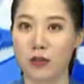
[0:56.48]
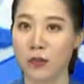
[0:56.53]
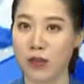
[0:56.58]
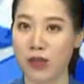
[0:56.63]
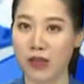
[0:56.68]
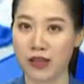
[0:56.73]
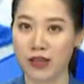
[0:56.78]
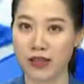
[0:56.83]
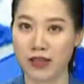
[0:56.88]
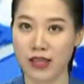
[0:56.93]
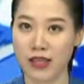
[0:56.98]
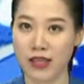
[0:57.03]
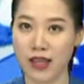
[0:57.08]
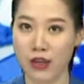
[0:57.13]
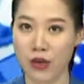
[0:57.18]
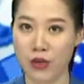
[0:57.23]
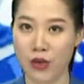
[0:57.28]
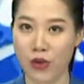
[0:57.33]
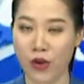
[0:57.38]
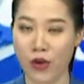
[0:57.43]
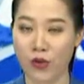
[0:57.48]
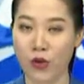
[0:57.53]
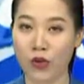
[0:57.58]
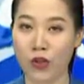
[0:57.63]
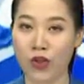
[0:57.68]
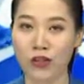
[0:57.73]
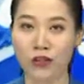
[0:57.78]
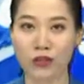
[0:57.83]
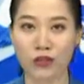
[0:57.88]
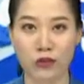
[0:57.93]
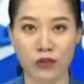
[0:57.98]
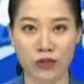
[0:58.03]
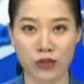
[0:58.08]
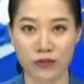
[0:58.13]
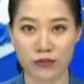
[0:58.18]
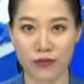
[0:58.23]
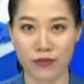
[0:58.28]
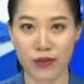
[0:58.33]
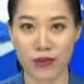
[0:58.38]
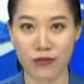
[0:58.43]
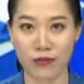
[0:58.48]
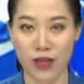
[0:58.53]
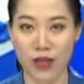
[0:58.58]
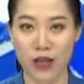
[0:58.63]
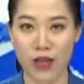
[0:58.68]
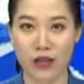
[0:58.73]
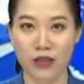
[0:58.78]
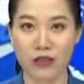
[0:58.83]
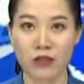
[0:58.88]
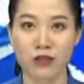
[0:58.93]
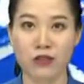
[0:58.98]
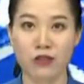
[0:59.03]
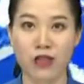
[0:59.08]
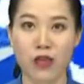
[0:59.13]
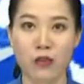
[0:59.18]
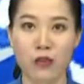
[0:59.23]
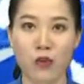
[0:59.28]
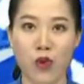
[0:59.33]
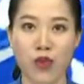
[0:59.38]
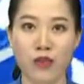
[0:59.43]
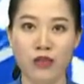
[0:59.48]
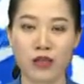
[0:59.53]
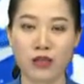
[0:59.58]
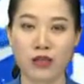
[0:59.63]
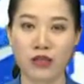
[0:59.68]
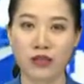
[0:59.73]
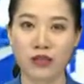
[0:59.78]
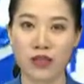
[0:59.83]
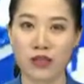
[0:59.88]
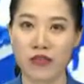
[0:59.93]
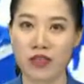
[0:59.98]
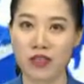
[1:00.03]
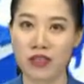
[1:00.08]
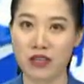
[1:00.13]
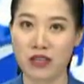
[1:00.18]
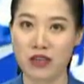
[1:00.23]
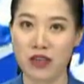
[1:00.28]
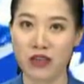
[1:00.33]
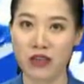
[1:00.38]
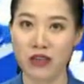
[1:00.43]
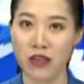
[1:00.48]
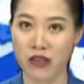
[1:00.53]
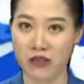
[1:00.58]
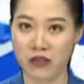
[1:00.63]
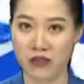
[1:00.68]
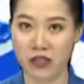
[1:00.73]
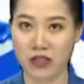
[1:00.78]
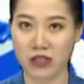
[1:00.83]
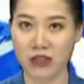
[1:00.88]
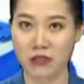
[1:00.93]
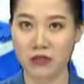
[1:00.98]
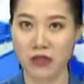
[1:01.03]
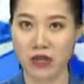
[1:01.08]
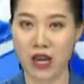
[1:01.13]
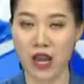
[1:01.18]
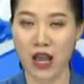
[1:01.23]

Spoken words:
place in Hanoi on August 25th to celebrate the 70th anniversary